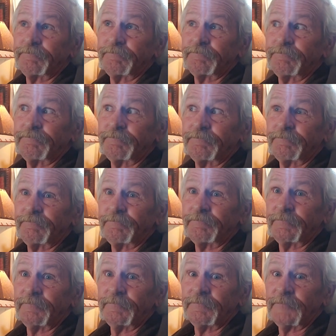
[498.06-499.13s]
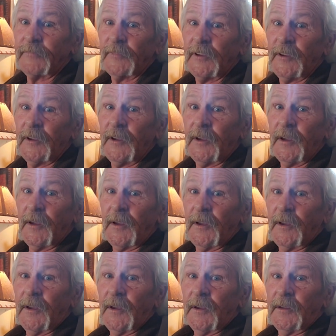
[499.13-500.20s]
Nothing is said.